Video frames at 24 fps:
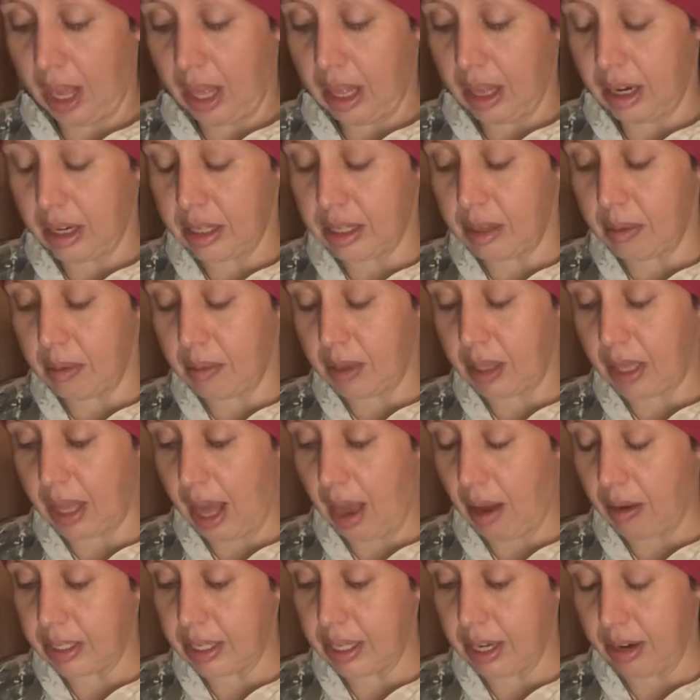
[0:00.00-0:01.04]
there's some
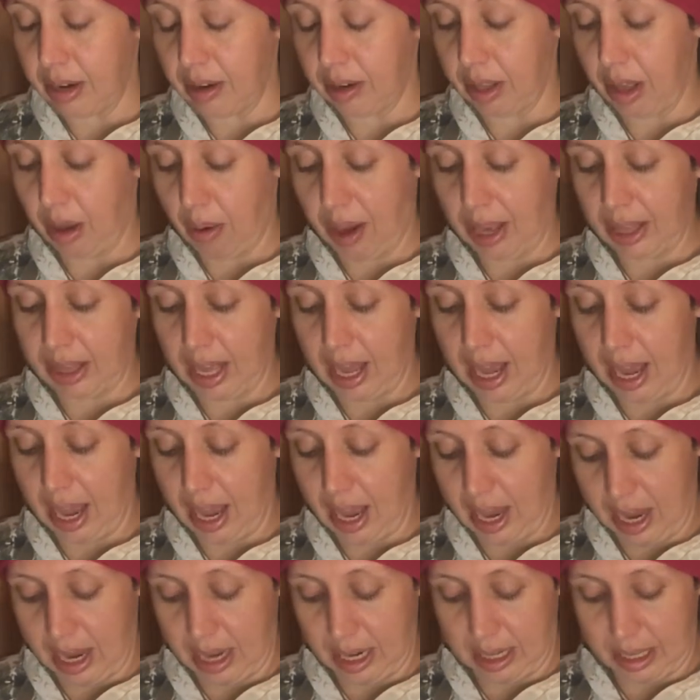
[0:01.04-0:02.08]
clouds here though at the
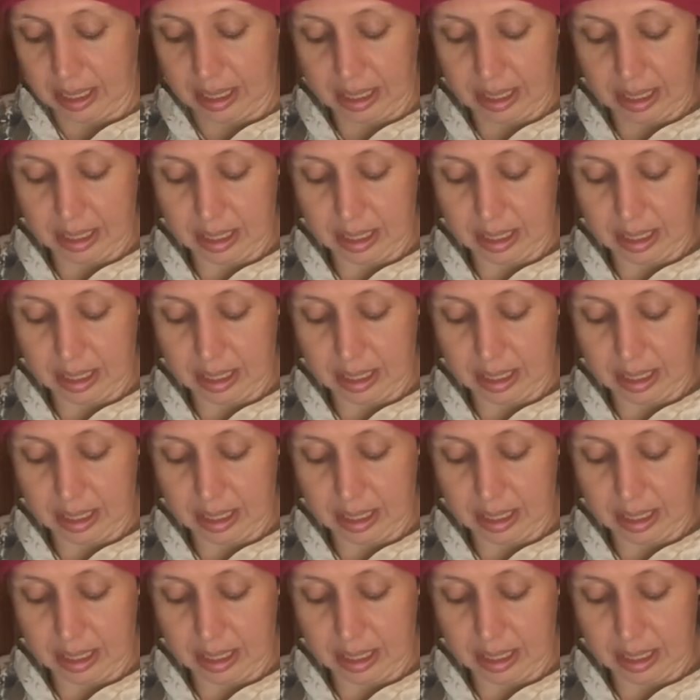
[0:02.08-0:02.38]
end.